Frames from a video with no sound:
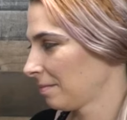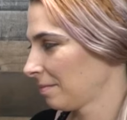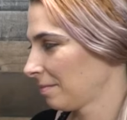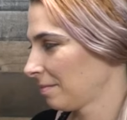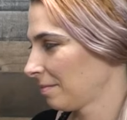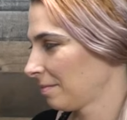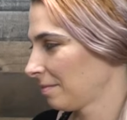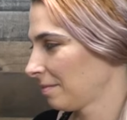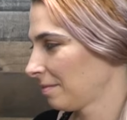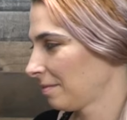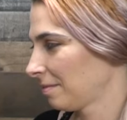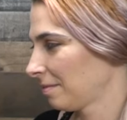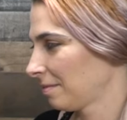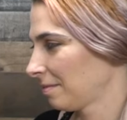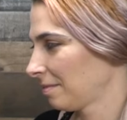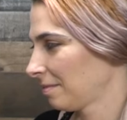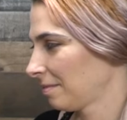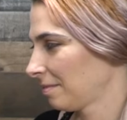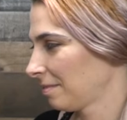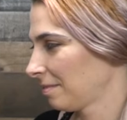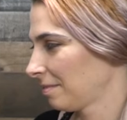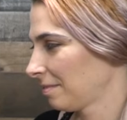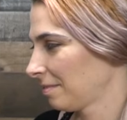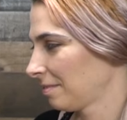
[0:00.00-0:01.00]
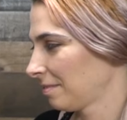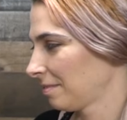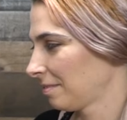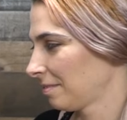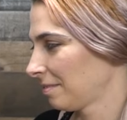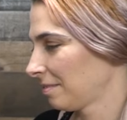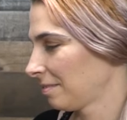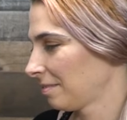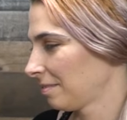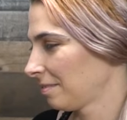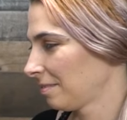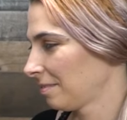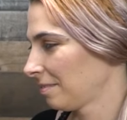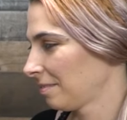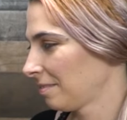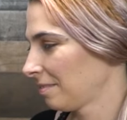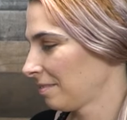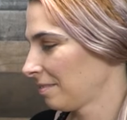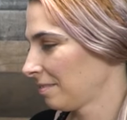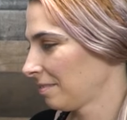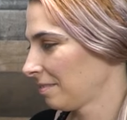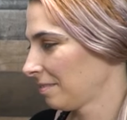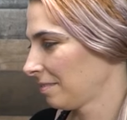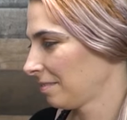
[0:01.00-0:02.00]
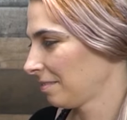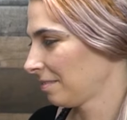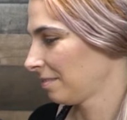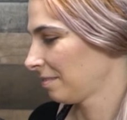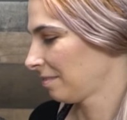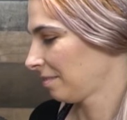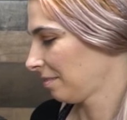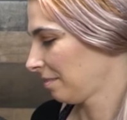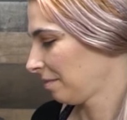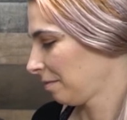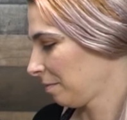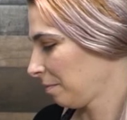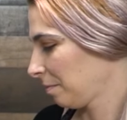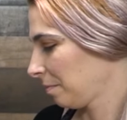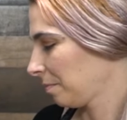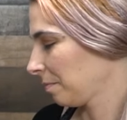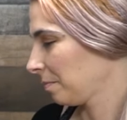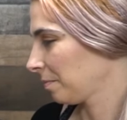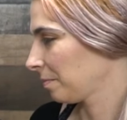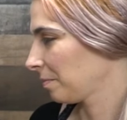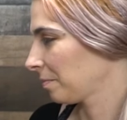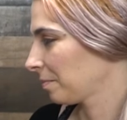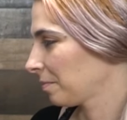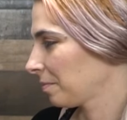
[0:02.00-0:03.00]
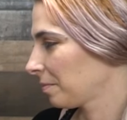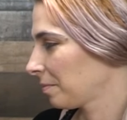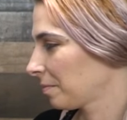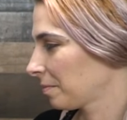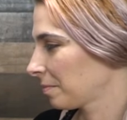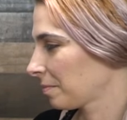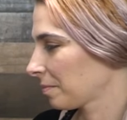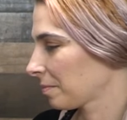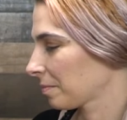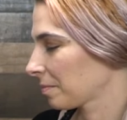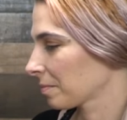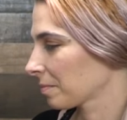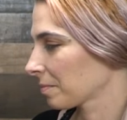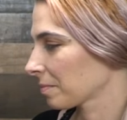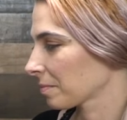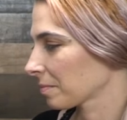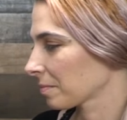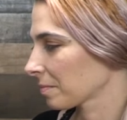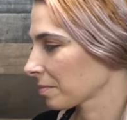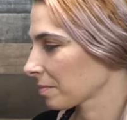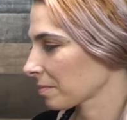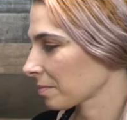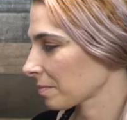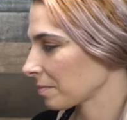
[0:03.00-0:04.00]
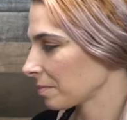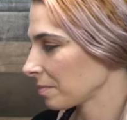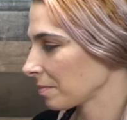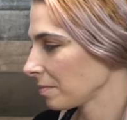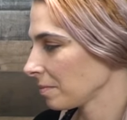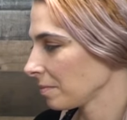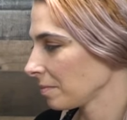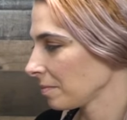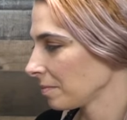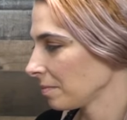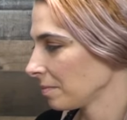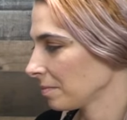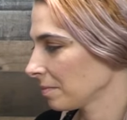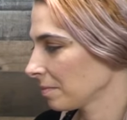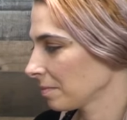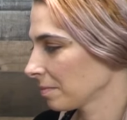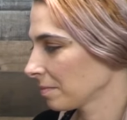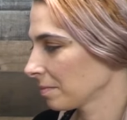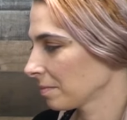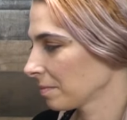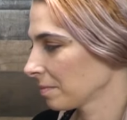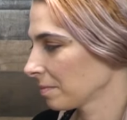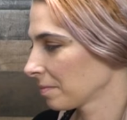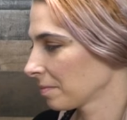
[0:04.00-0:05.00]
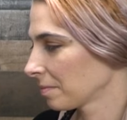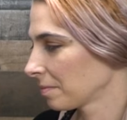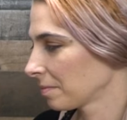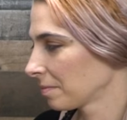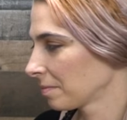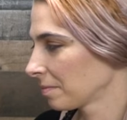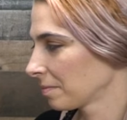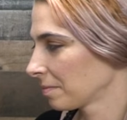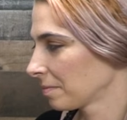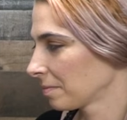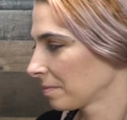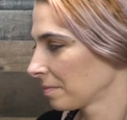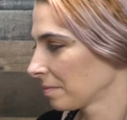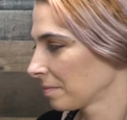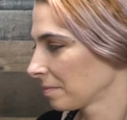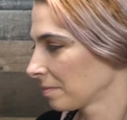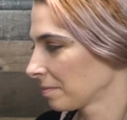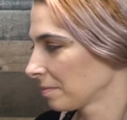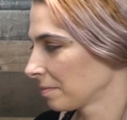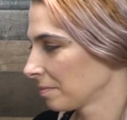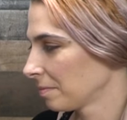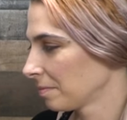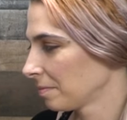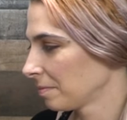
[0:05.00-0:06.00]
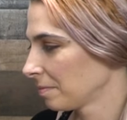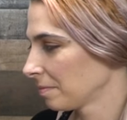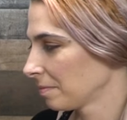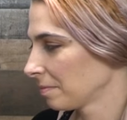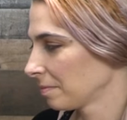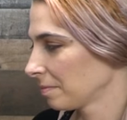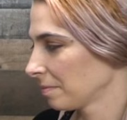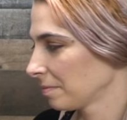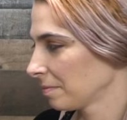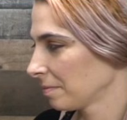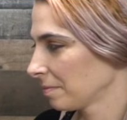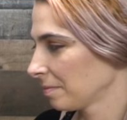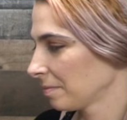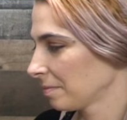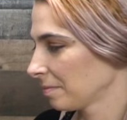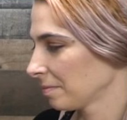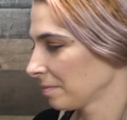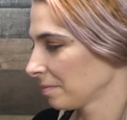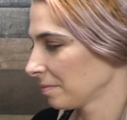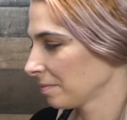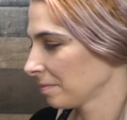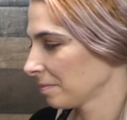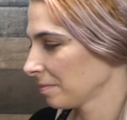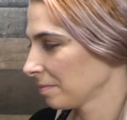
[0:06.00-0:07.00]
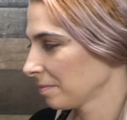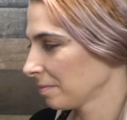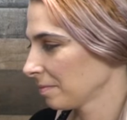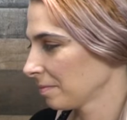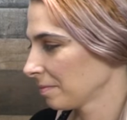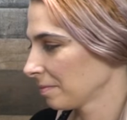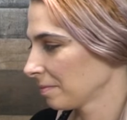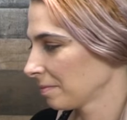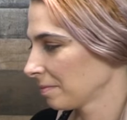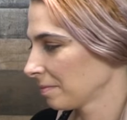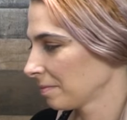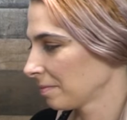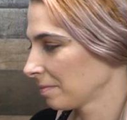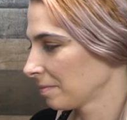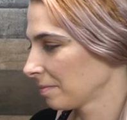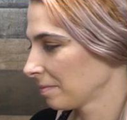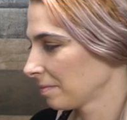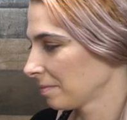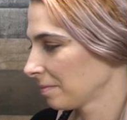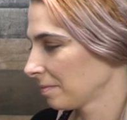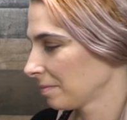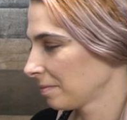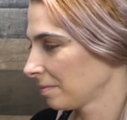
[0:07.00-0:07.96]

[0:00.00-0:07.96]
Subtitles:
This person isn't speaking.